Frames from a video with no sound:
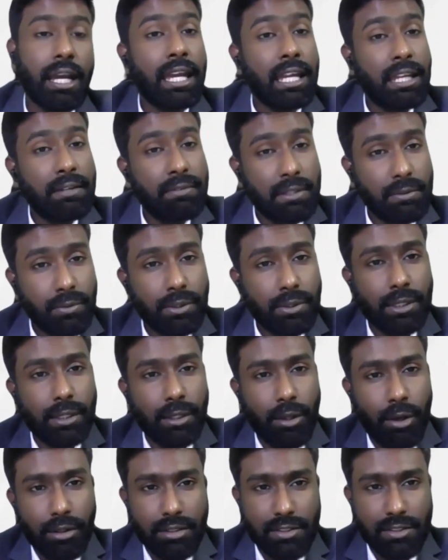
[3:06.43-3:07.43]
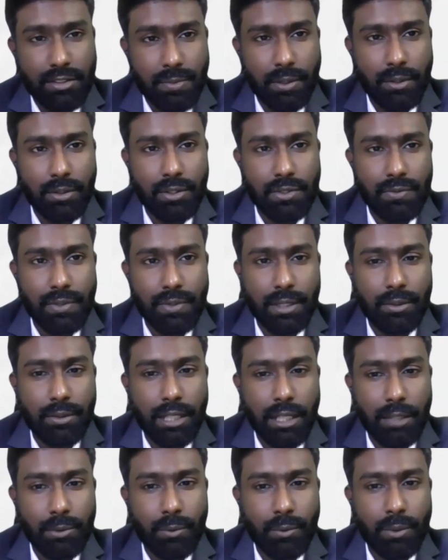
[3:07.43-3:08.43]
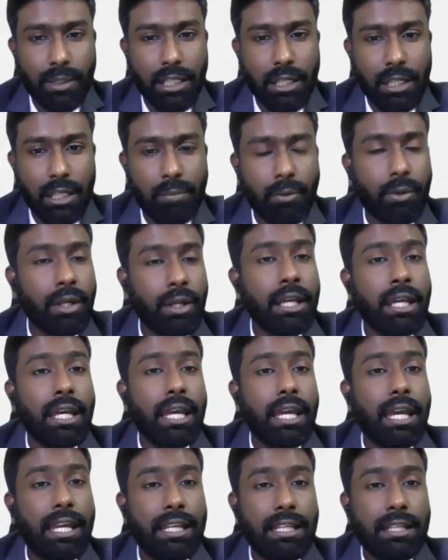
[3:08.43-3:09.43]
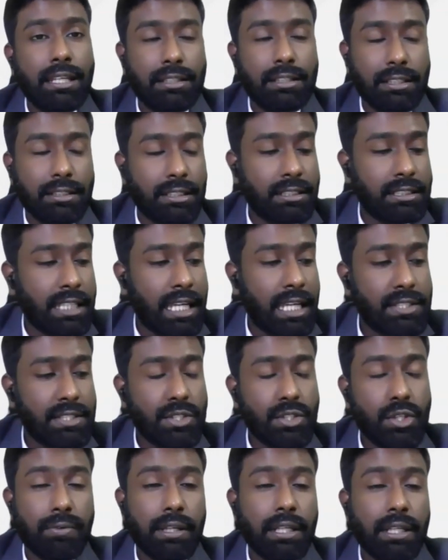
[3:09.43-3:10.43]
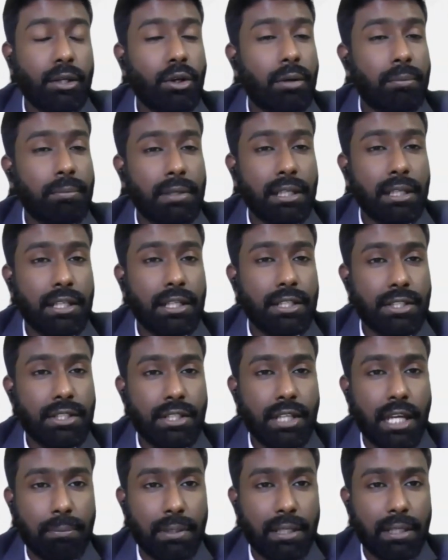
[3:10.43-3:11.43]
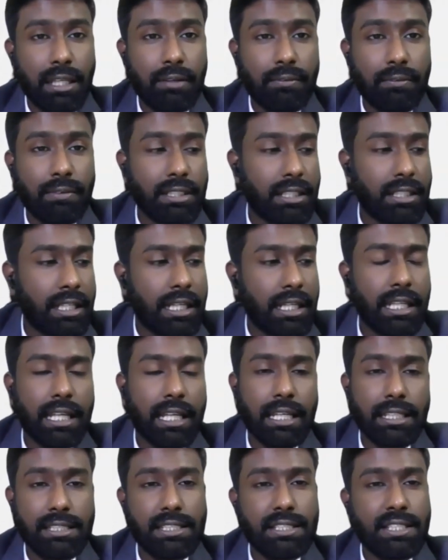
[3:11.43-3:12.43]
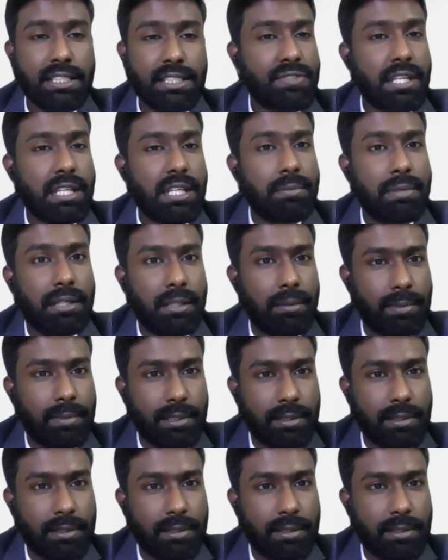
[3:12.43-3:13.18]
even for the doctors, because we don't have to worry about the chances of any complication happening with a radial access is very low.